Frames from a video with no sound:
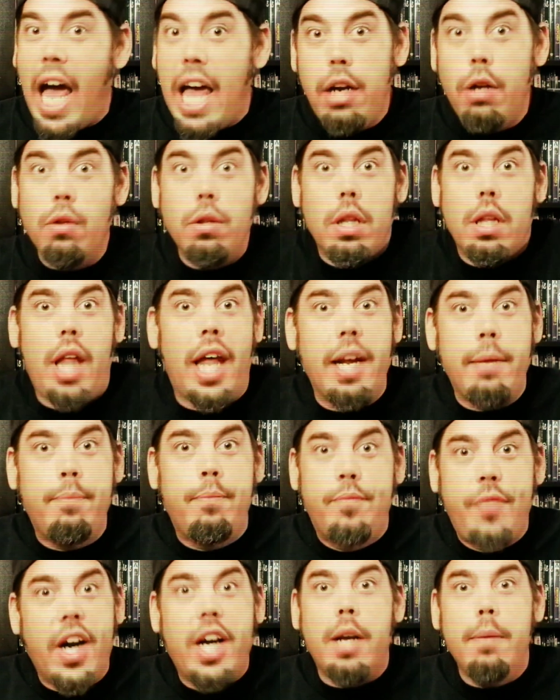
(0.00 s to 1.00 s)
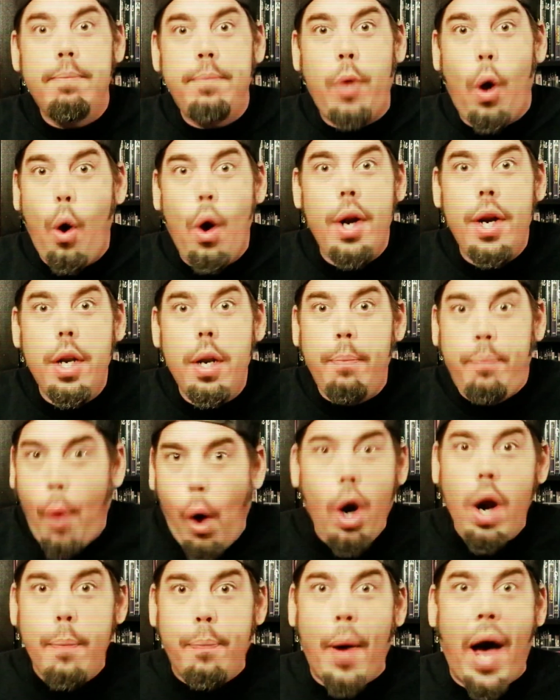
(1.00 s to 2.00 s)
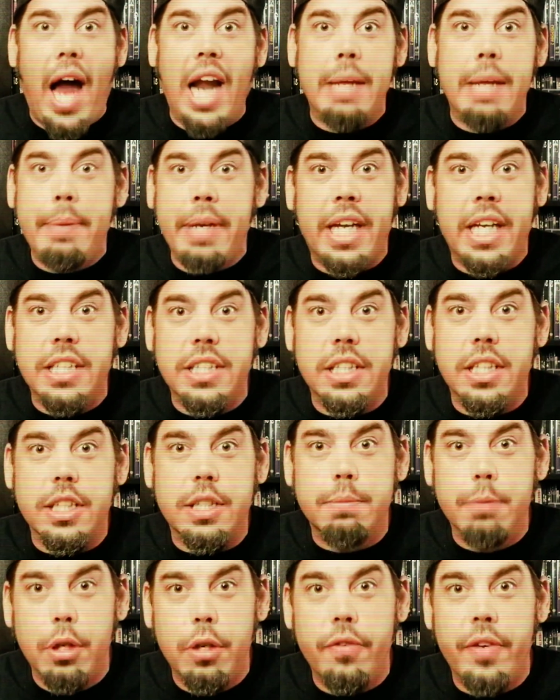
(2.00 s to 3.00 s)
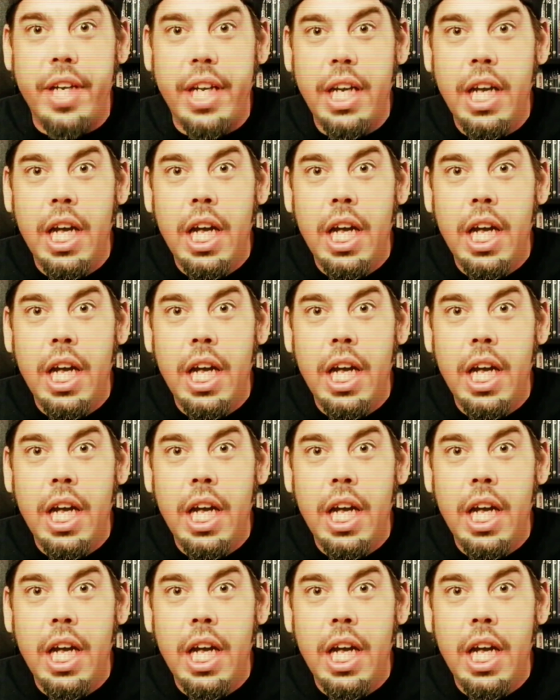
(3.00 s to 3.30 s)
I don't like fucking going to the porta potty because of this movie.